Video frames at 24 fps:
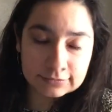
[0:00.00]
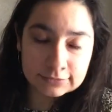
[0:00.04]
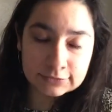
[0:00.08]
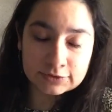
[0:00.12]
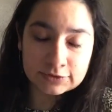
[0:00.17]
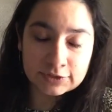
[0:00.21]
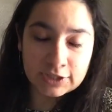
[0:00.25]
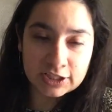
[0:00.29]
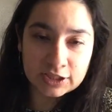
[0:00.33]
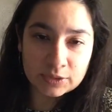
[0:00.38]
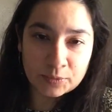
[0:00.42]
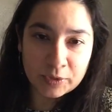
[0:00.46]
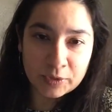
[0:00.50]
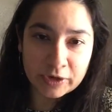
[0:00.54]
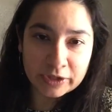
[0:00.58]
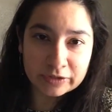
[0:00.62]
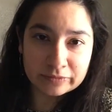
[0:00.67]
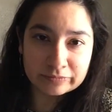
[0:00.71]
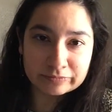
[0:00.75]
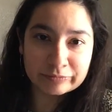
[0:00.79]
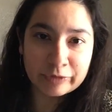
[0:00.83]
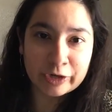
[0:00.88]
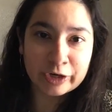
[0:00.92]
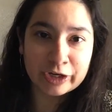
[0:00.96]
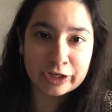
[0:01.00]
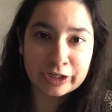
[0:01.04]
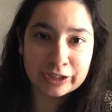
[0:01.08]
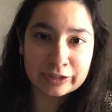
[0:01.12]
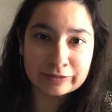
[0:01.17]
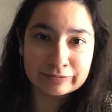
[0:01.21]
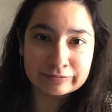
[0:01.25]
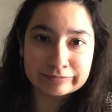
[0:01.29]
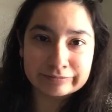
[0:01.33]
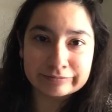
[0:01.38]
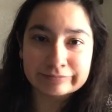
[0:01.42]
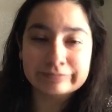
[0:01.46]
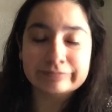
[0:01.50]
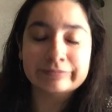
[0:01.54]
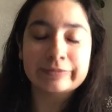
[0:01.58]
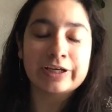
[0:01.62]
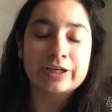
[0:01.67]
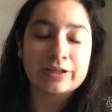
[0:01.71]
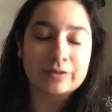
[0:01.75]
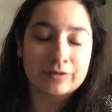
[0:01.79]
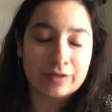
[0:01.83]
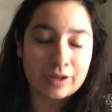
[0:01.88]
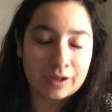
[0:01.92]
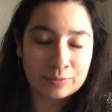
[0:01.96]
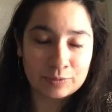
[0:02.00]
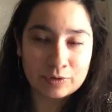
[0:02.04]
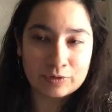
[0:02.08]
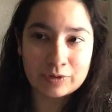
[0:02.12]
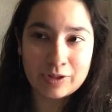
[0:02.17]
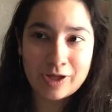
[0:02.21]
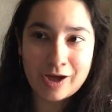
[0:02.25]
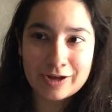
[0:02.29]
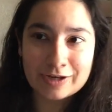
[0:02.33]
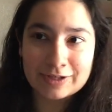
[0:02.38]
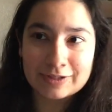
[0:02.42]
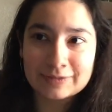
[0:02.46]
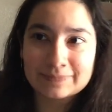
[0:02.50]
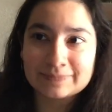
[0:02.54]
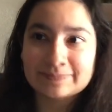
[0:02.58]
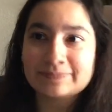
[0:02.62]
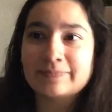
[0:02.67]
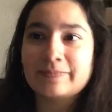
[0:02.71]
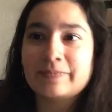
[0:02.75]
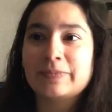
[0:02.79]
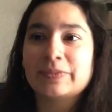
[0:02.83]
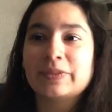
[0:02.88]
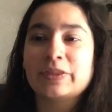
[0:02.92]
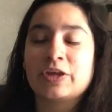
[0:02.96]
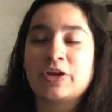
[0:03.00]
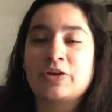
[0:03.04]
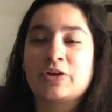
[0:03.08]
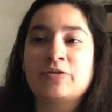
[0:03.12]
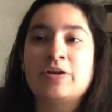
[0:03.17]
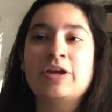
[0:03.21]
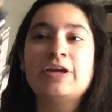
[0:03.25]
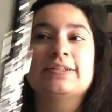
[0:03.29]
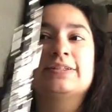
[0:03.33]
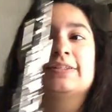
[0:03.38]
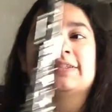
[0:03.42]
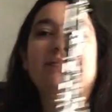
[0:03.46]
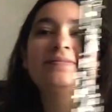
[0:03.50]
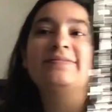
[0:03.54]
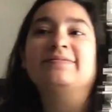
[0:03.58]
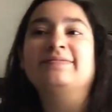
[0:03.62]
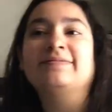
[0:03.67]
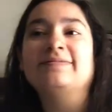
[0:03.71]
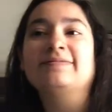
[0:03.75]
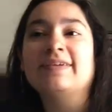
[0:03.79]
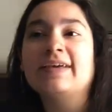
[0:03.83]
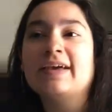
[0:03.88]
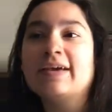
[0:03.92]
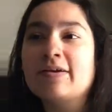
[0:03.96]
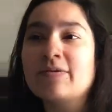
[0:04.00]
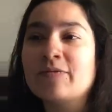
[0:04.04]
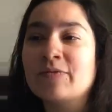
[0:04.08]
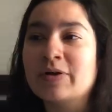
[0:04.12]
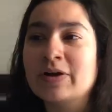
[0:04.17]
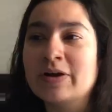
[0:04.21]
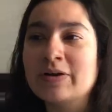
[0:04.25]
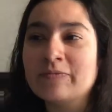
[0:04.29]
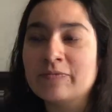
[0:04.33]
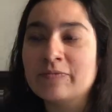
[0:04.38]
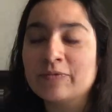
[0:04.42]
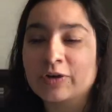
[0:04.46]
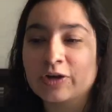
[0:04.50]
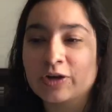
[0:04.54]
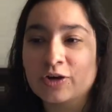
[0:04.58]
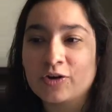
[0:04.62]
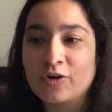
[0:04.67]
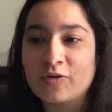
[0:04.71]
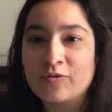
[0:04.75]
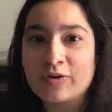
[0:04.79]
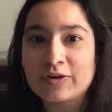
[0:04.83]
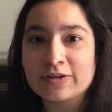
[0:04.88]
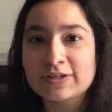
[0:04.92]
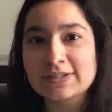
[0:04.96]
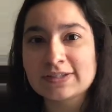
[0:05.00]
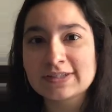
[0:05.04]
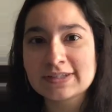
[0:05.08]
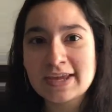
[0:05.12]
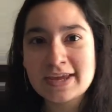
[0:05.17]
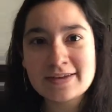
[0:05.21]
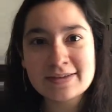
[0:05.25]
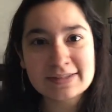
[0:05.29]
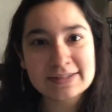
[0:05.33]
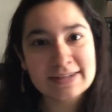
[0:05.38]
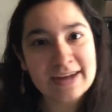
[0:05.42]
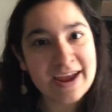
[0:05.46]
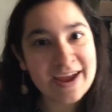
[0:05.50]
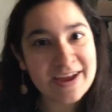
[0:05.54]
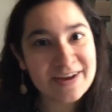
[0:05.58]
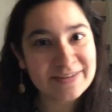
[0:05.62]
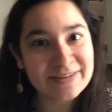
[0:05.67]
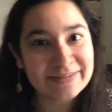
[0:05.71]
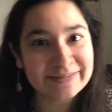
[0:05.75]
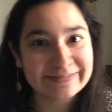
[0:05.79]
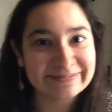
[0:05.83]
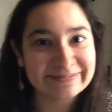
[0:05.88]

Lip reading: Take the breath, mark it in. It'll help you a lot. All right. Well, we're going to go on to scales now.